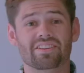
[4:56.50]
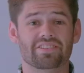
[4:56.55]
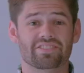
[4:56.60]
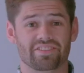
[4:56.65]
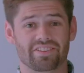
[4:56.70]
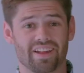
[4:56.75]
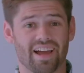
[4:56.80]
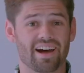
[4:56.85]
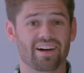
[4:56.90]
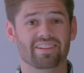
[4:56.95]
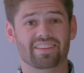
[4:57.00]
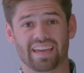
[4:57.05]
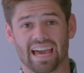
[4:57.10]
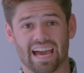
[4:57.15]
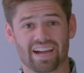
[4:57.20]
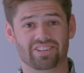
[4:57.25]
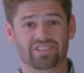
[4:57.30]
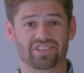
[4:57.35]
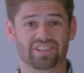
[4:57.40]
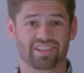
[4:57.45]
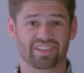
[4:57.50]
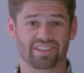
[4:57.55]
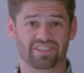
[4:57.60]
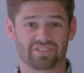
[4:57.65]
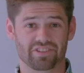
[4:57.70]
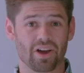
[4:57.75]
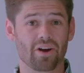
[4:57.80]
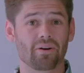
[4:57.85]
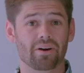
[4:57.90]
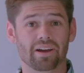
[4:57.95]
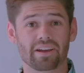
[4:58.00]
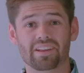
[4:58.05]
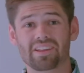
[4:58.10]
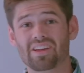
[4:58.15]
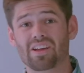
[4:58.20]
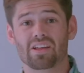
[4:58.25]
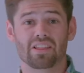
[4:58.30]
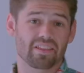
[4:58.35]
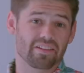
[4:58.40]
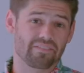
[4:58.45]
So now to actually get this going,
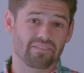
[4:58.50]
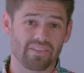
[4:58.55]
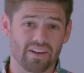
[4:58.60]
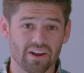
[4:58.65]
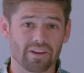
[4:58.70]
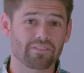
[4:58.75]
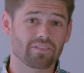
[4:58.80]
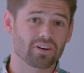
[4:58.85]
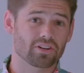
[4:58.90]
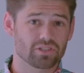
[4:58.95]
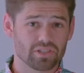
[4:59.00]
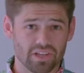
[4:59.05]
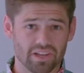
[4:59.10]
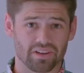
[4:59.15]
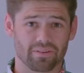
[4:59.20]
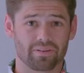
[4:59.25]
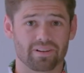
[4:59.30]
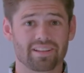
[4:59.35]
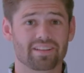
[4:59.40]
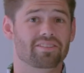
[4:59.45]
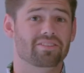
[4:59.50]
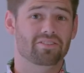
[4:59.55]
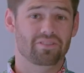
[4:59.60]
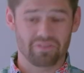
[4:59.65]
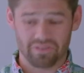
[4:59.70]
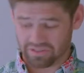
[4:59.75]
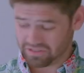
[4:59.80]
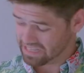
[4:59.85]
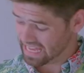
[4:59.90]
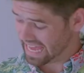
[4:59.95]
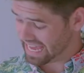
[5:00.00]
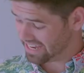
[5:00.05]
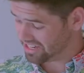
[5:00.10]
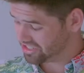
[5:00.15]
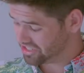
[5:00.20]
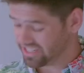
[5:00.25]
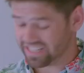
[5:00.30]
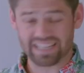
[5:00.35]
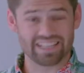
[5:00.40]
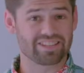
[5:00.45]
the very first thing we need to do is I
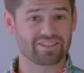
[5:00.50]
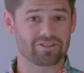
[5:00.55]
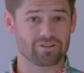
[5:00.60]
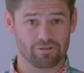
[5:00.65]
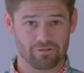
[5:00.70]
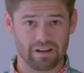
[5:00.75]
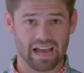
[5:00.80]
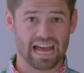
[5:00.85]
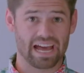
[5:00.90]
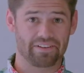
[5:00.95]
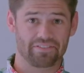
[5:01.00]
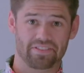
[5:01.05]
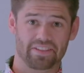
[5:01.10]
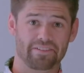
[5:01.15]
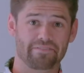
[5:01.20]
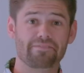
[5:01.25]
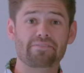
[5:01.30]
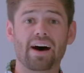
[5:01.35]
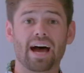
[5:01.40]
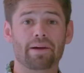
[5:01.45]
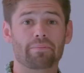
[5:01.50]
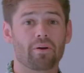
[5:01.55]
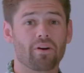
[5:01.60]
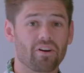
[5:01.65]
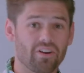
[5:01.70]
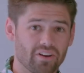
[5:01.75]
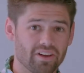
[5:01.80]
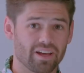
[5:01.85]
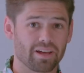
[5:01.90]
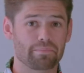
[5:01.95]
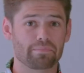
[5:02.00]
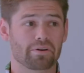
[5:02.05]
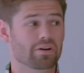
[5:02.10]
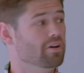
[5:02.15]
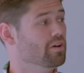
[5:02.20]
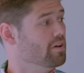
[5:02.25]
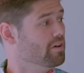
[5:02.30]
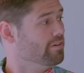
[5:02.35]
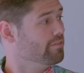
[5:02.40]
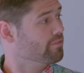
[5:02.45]
actually need to have the fiber hookup
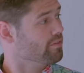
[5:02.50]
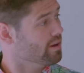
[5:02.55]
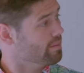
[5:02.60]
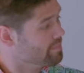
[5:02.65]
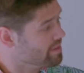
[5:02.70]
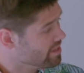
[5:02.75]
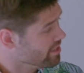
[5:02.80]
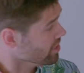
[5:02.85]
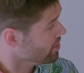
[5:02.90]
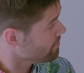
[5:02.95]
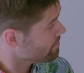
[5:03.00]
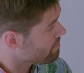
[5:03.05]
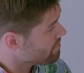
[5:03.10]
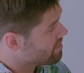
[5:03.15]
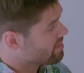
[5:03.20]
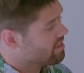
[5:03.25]
from here.